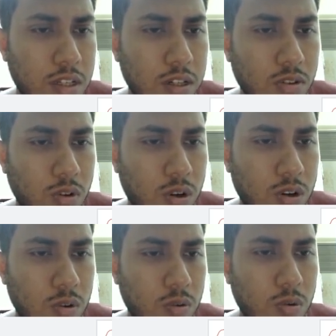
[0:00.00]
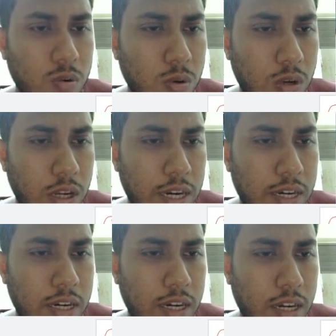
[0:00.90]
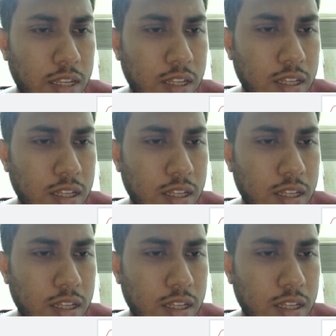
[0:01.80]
not O and I,